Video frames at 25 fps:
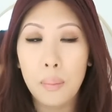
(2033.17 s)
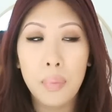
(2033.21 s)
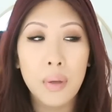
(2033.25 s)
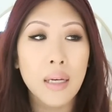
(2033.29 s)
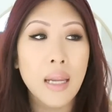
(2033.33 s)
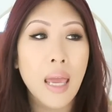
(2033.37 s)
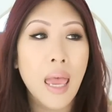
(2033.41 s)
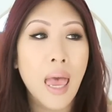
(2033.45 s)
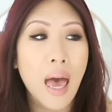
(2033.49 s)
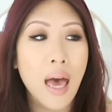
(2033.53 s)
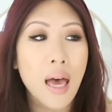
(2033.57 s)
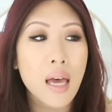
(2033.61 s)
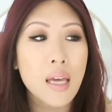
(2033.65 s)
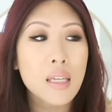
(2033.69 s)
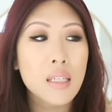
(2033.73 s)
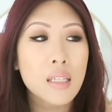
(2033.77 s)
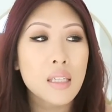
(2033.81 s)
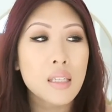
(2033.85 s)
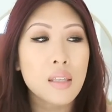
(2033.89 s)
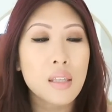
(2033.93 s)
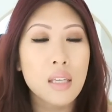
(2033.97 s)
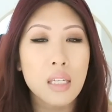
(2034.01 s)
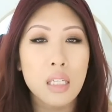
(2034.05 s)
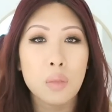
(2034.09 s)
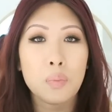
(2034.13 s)
But as
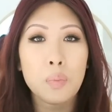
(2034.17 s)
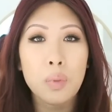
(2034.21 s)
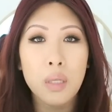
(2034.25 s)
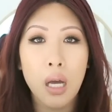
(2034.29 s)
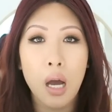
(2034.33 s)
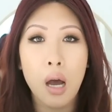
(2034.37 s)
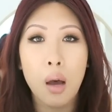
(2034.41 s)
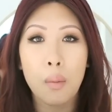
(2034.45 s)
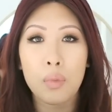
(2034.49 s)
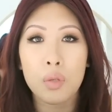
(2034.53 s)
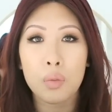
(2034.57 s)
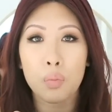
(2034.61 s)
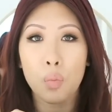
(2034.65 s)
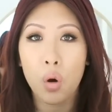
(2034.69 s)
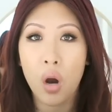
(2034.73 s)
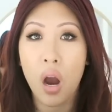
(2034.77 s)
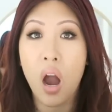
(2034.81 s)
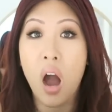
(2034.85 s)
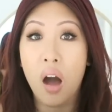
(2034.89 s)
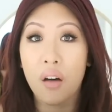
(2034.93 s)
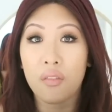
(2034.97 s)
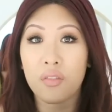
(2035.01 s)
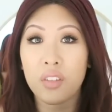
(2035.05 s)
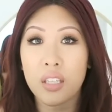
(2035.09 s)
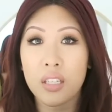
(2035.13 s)
this becomes more
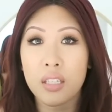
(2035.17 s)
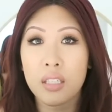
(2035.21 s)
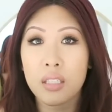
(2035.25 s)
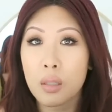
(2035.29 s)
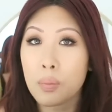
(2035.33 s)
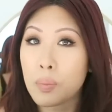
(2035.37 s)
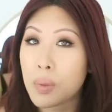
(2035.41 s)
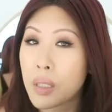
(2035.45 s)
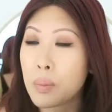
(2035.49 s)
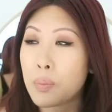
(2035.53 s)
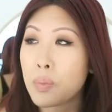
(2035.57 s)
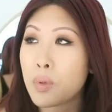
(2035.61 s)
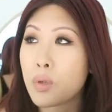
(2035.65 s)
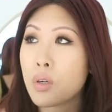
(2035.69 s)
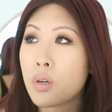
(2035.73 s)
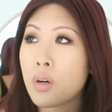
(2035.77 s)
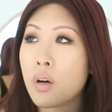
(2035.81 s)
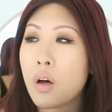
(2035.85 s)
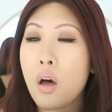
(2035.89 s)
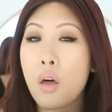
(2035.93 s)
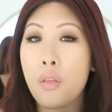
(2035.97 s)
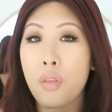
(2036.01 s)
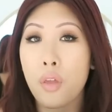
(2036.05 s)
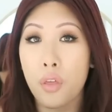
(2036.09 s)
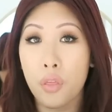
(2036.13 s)
obvious to
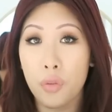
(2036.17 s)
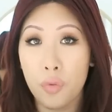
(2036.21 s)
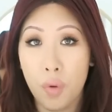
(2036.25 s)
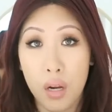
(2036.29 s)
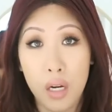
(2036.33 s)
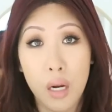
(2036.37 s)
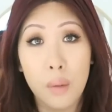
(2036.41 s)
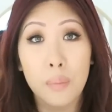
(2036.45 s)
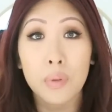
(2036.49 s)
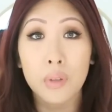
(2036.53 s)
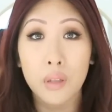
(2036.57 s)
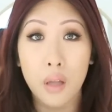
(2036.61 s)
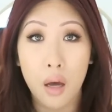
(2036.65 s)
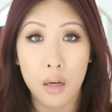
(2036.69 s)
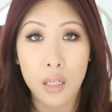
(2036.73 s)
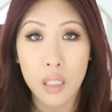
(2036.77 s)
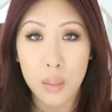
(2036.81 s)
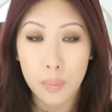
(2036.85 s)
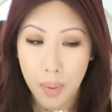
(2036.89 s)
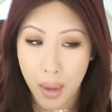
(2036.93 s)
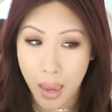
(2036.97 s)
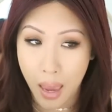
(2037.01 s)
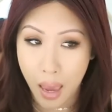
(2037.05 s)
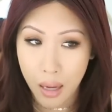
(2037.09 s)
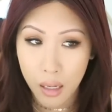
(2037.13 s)
people, the ThredUp
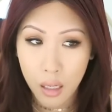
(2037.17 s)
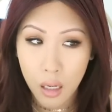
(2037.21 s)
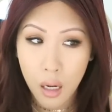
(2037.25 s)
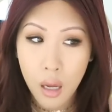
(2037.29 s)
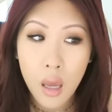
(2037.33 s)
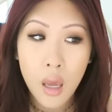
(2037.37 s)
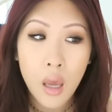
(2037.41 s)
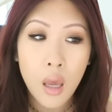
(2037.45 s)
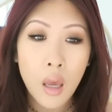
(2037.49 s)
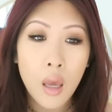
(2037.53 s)
Luxe bag,